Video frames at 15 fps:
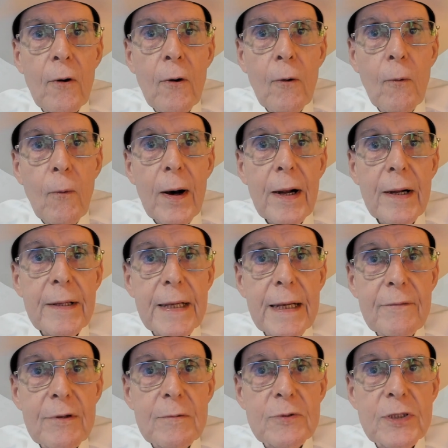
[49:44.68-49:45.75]
Why not
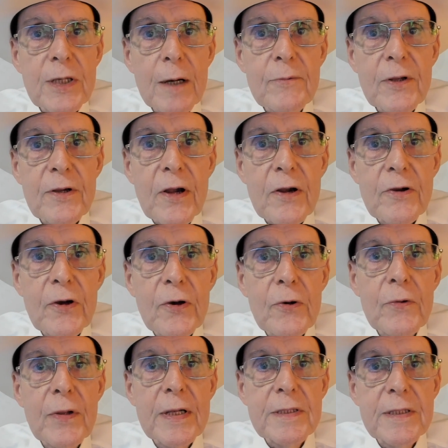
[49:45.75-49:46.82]
give them something to
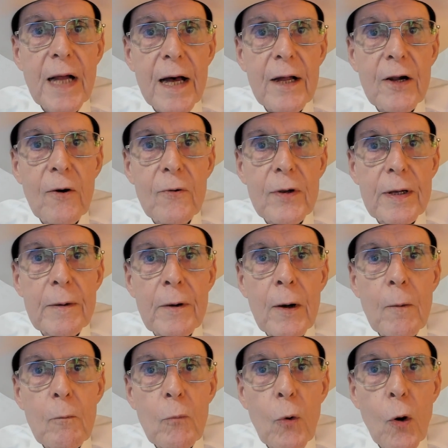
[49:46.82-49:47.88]
do that's not only
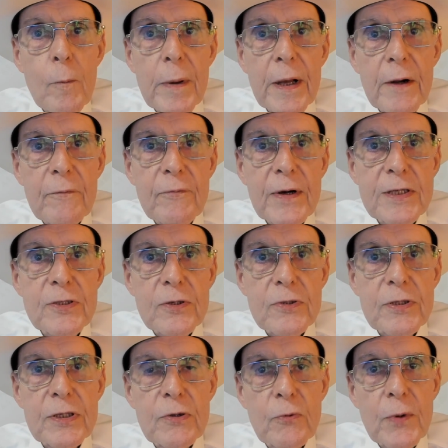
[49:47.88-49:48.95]
more beneficial
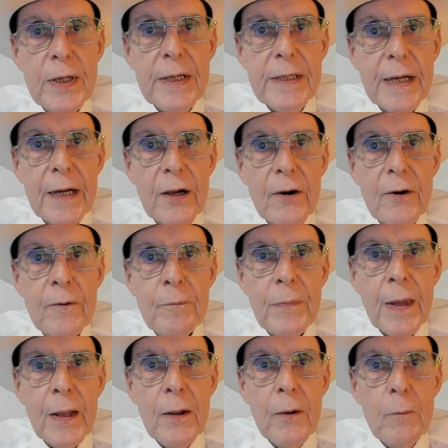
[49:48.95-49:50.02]
to the retailer,
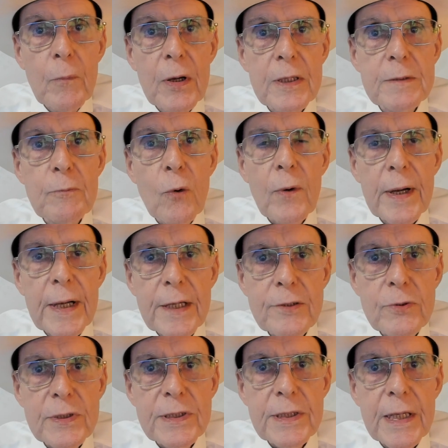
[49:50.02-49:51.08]
but is more
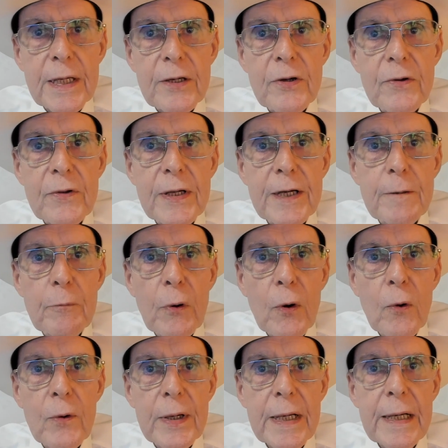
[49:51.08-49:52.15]
interesting to the
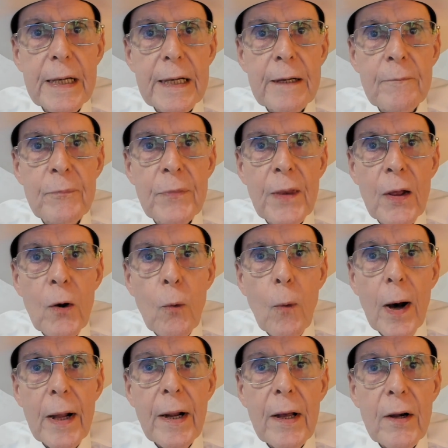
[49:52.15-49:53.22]
employee?
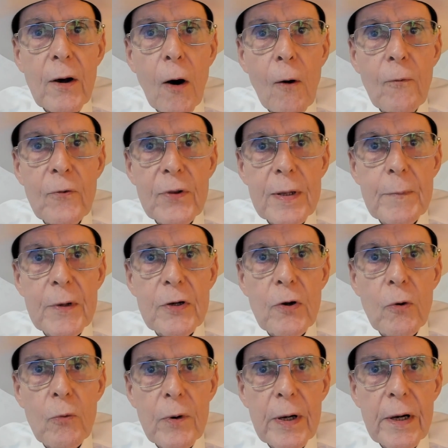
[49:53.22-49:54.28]
Why not offer them a
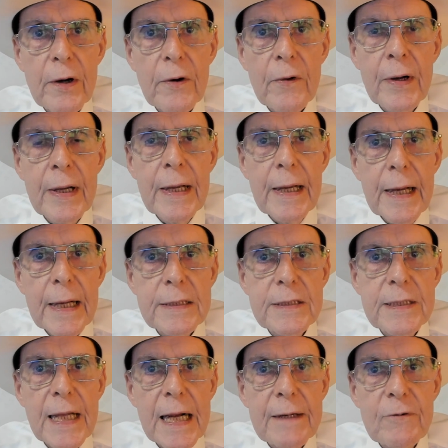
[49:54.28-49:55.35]
career
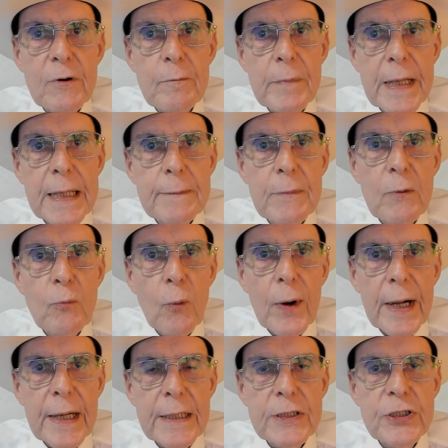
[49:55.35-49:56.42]
instead of a minimum
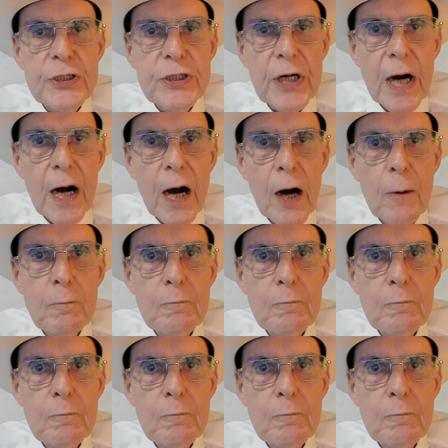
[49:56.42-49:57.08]
wage job?